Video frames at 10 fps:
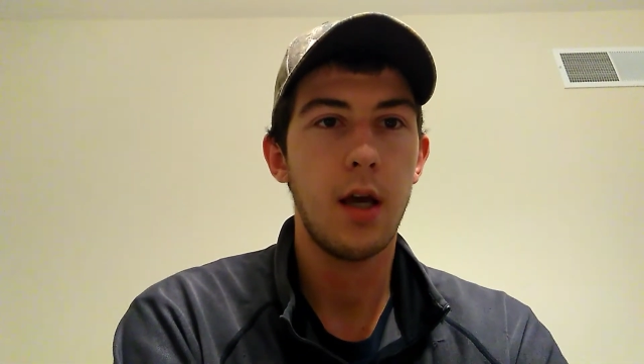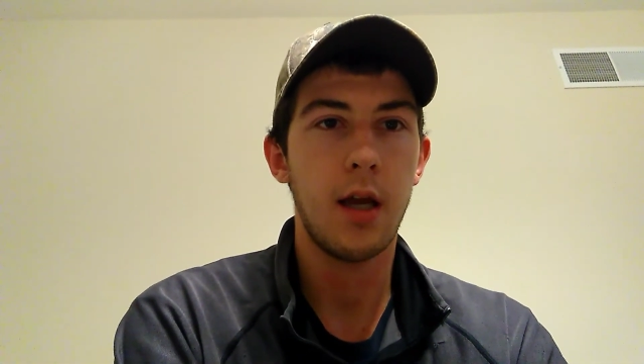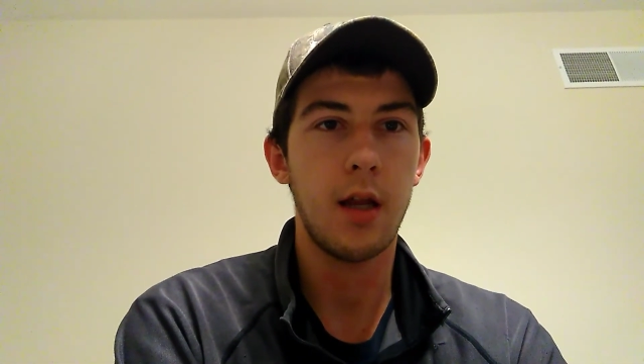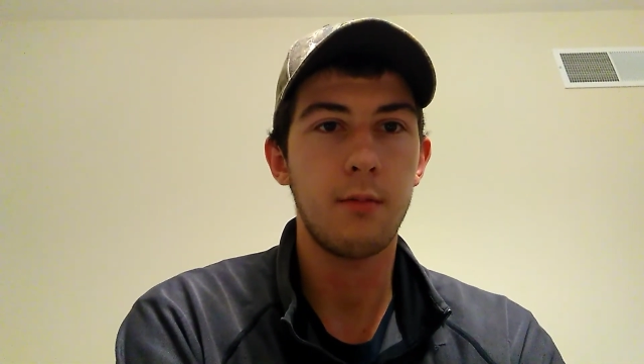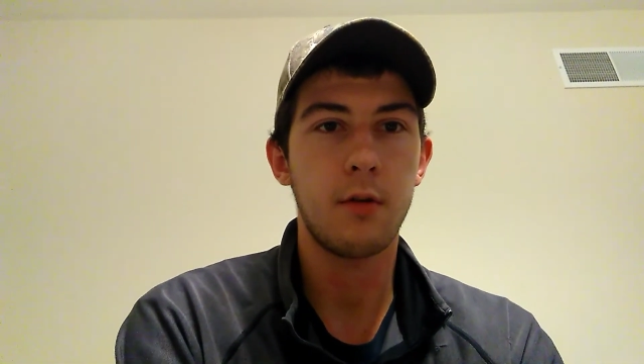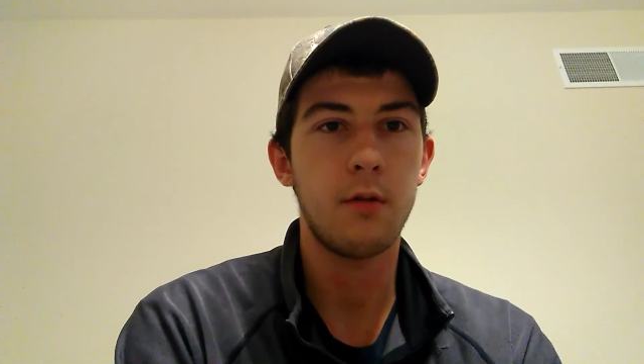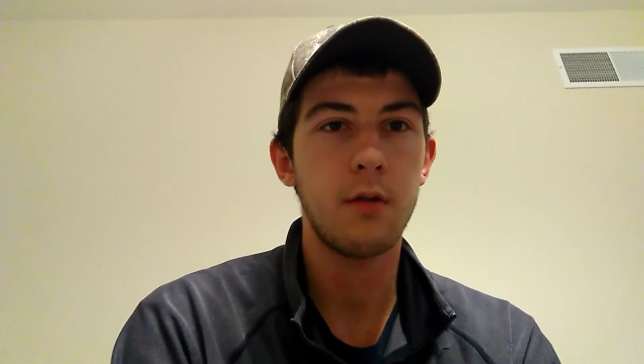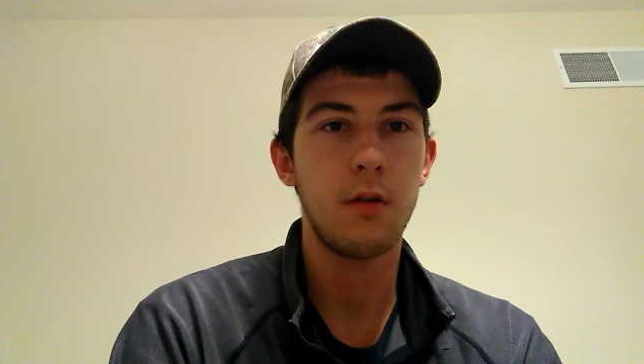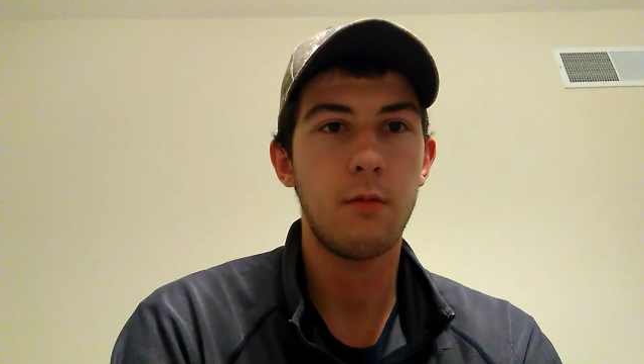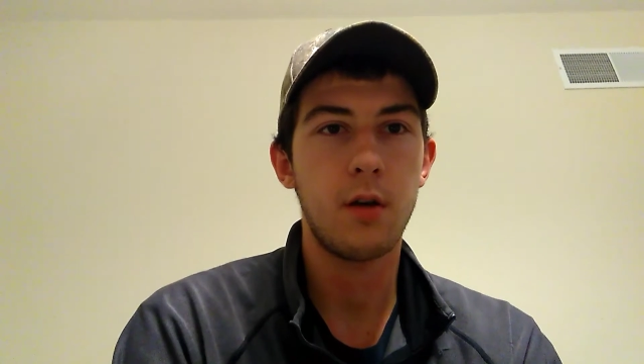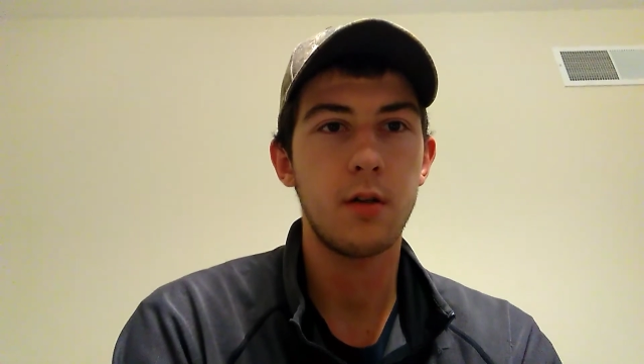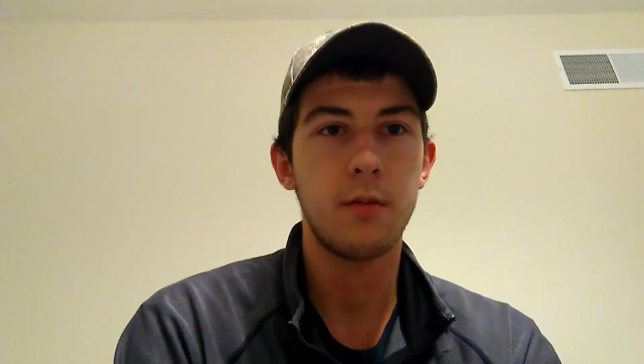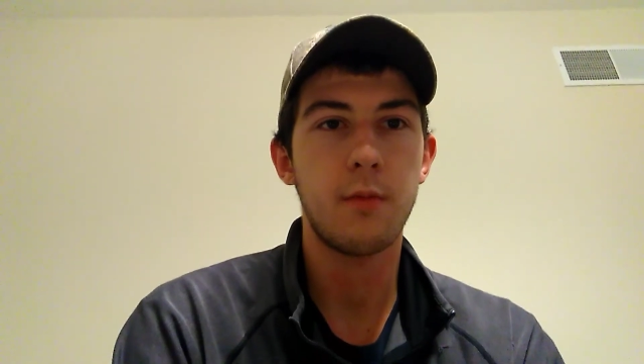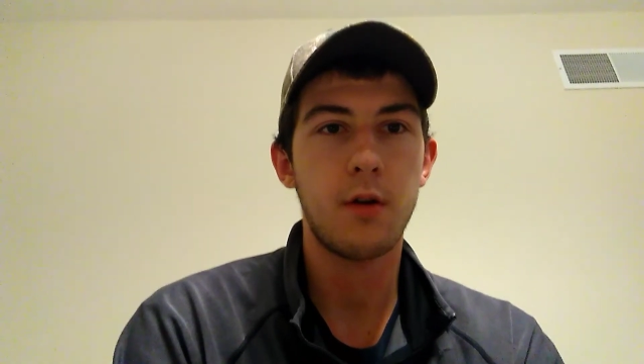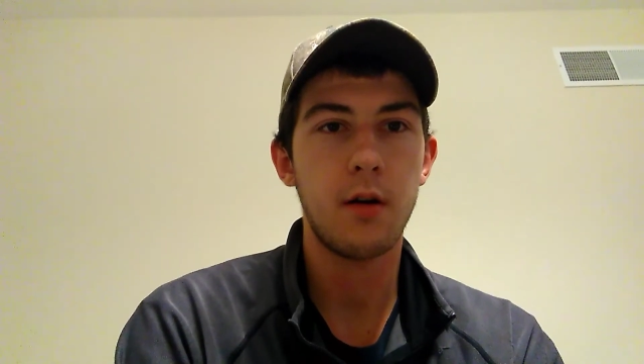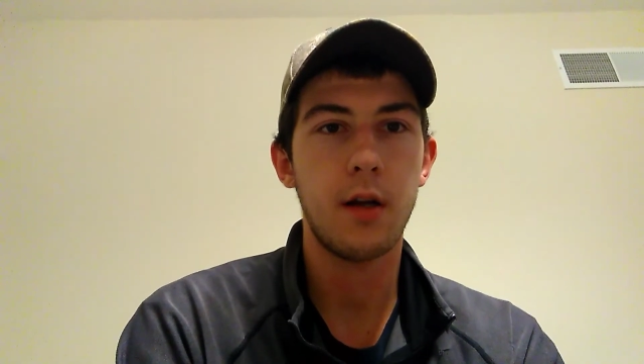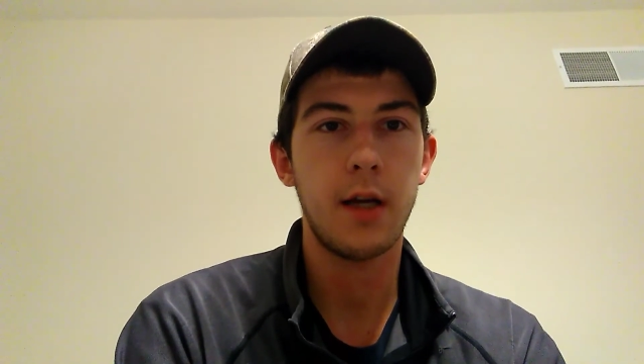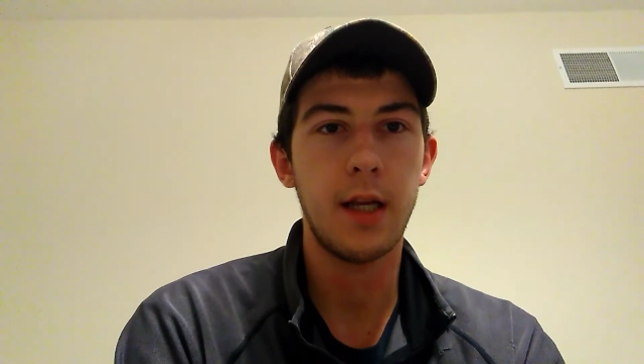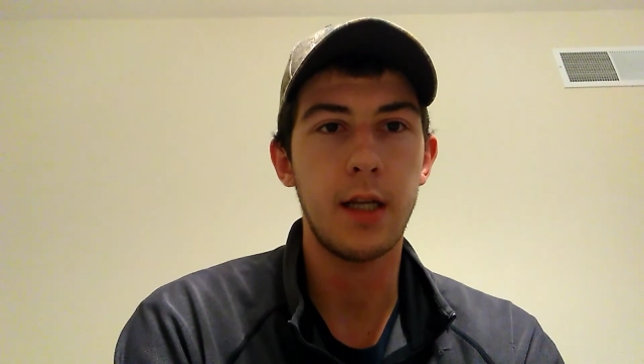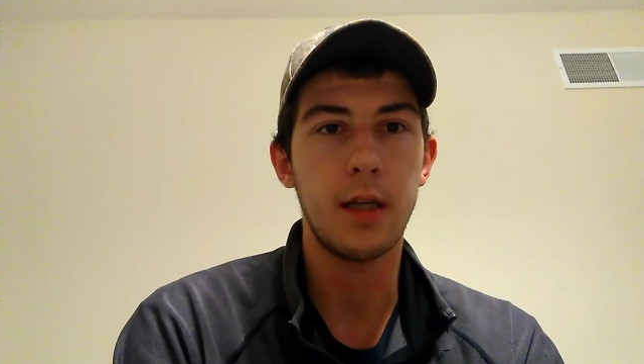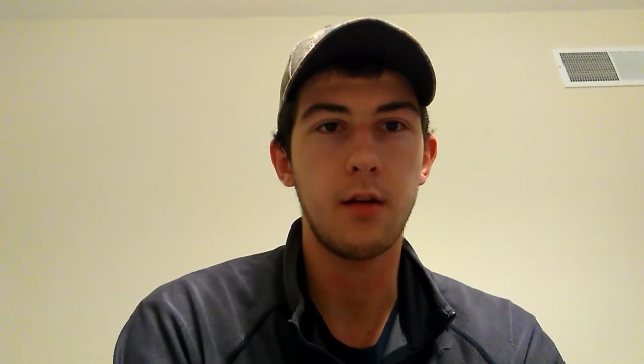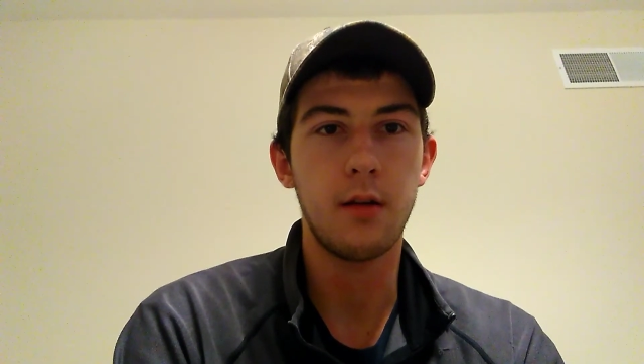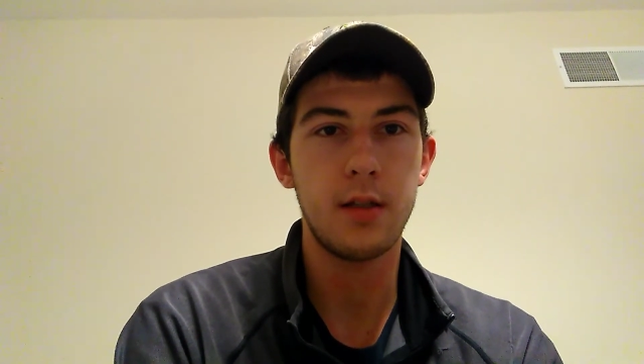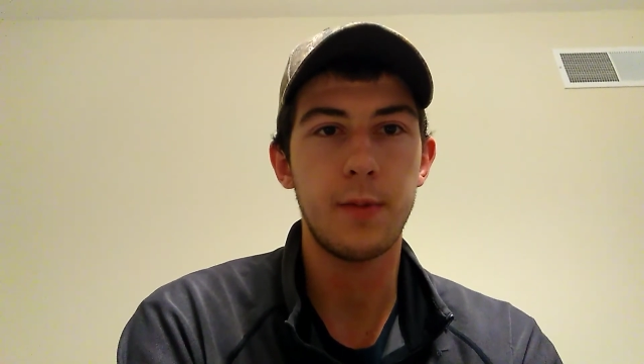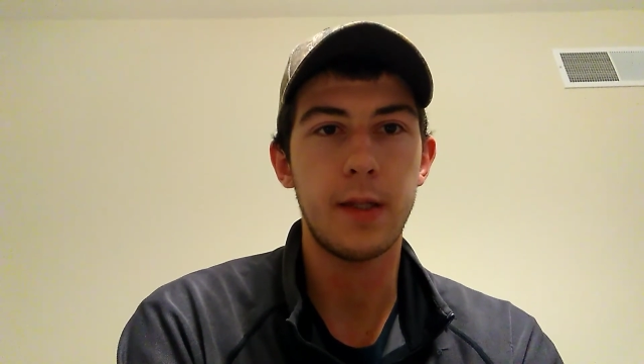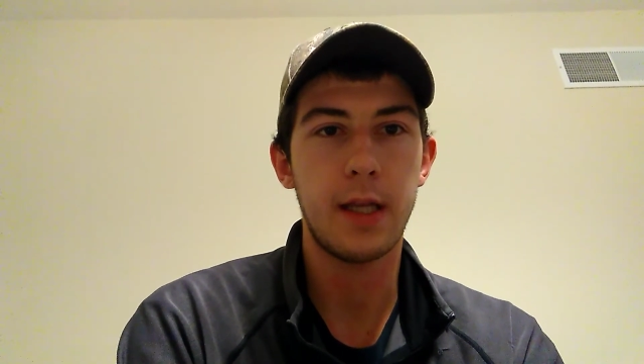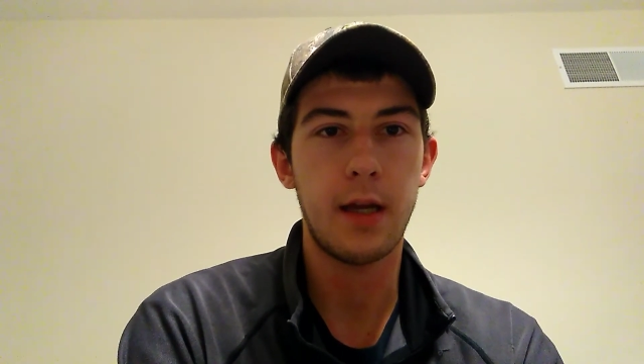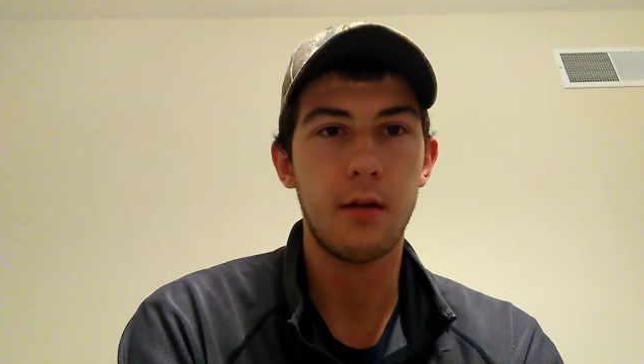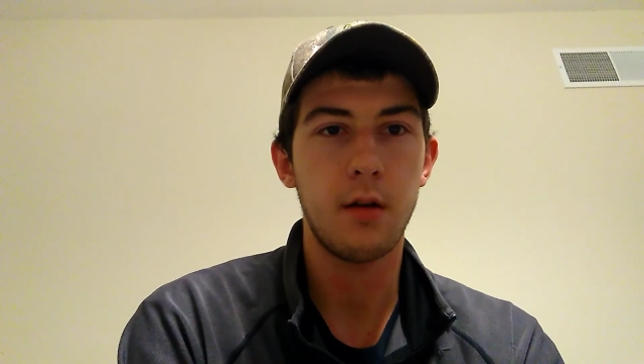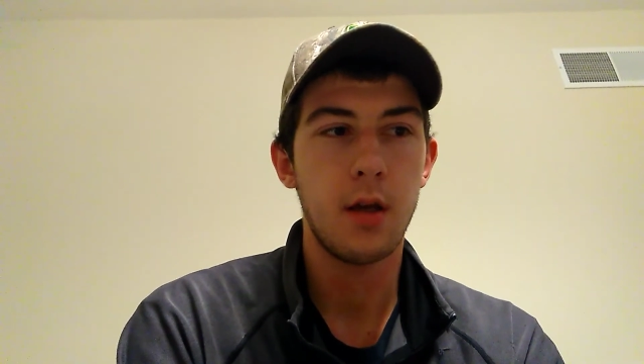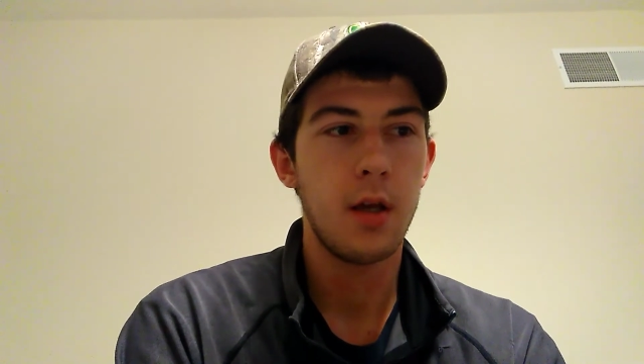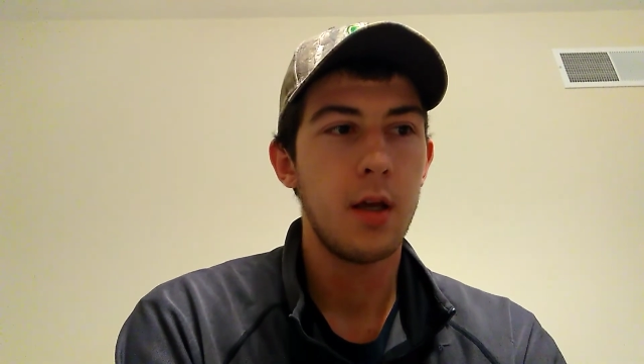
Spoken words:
And I'm going to the one tomorrow night in Elizabethtown.